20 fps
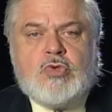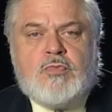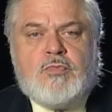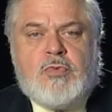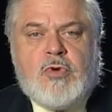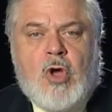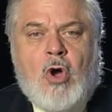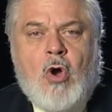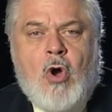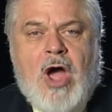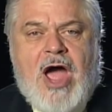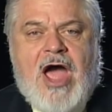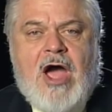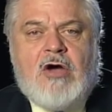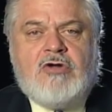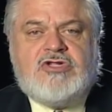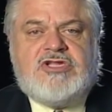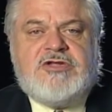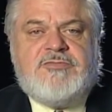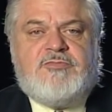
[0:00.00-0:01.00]
blow
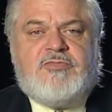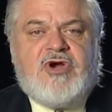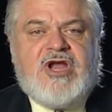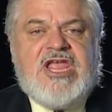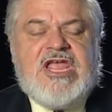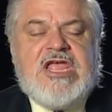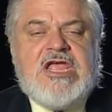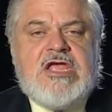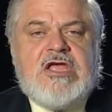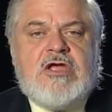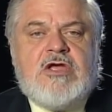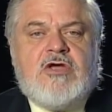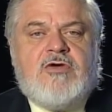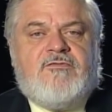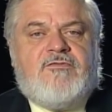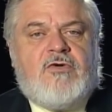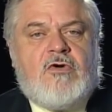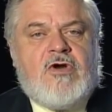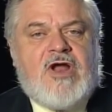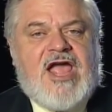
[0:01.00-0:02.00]
out debris
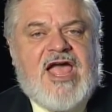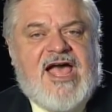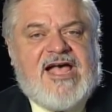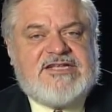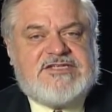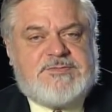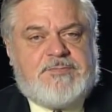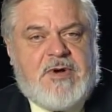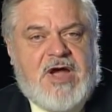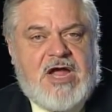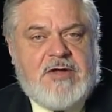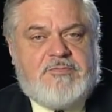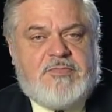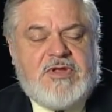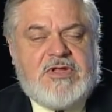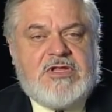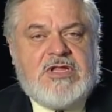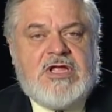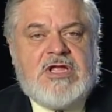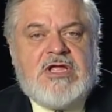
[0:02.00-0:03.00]
from gas
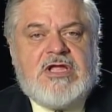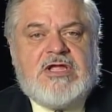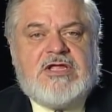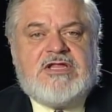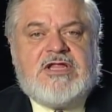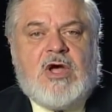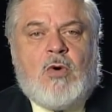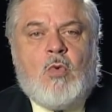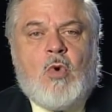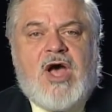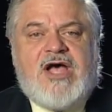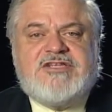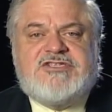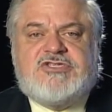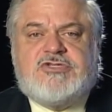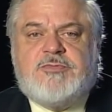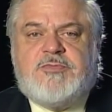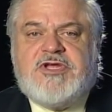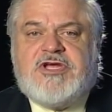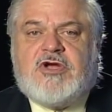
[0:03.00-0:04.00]
piping that was
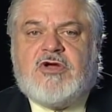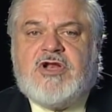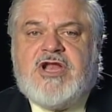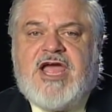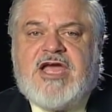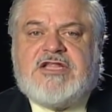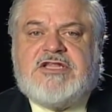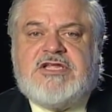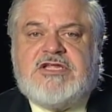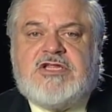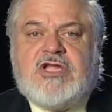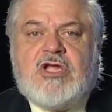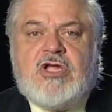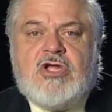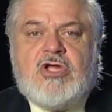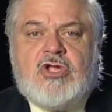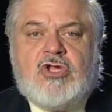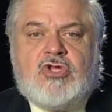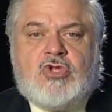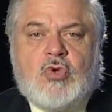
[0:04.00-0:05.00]
to be connected
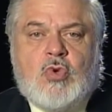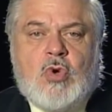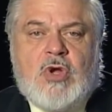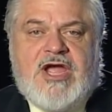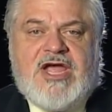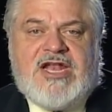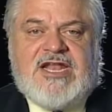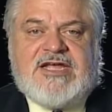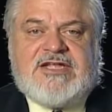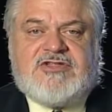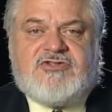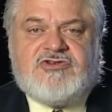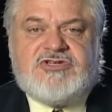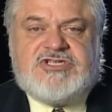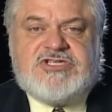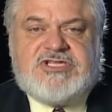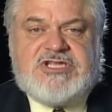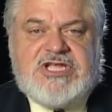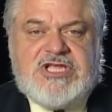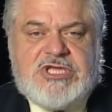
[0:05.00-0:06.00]
to
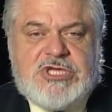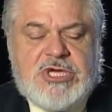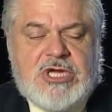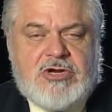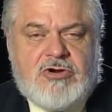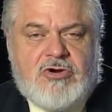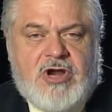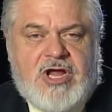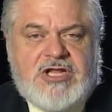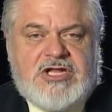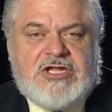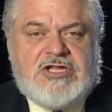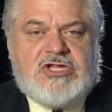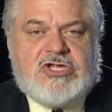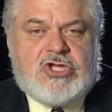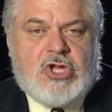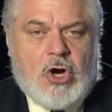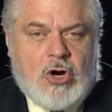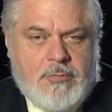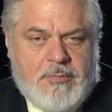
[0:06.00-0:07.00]
electricity generating
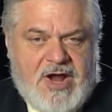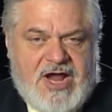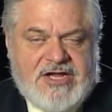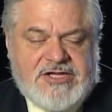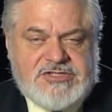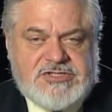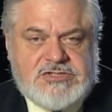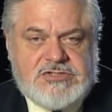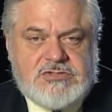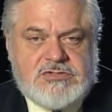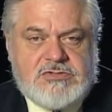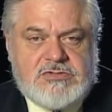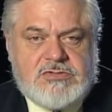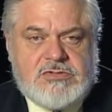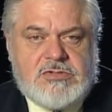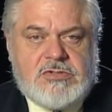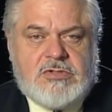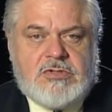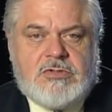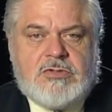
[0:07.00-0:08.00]
turbines.
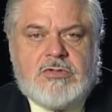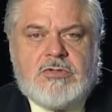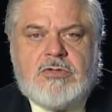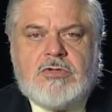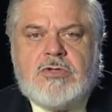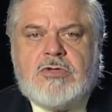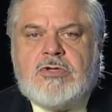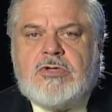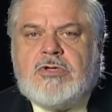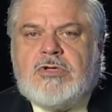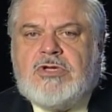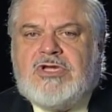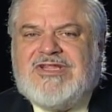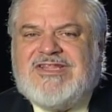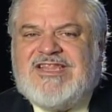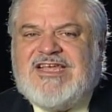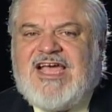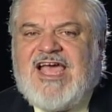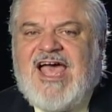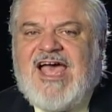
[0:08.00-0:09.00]

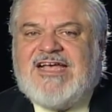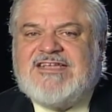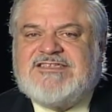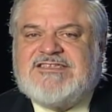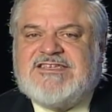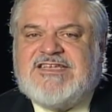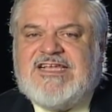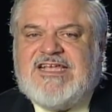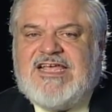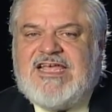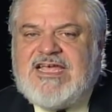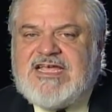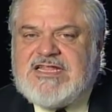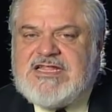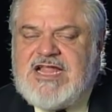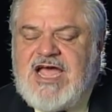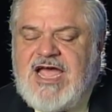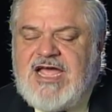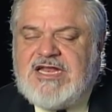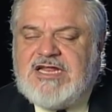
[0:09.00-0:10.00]
The gas
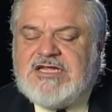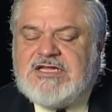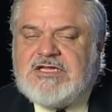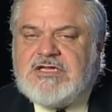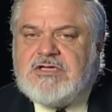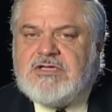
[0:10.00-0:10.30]
ignited